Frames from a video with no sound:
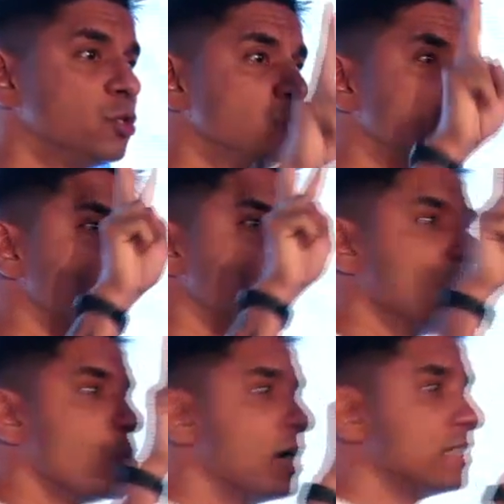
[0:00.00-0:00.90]

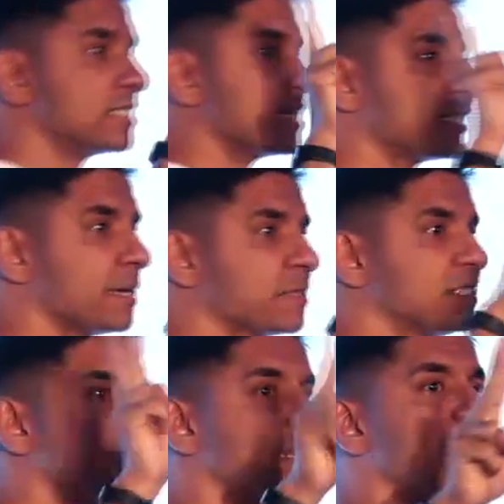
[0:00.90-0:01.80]
simple words:
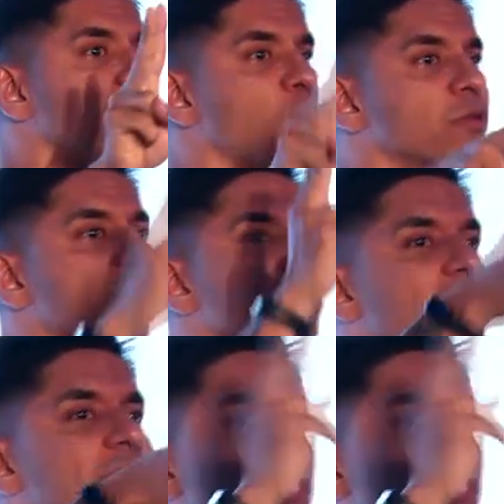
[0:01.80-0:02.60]
acceptance and letting go. Think right now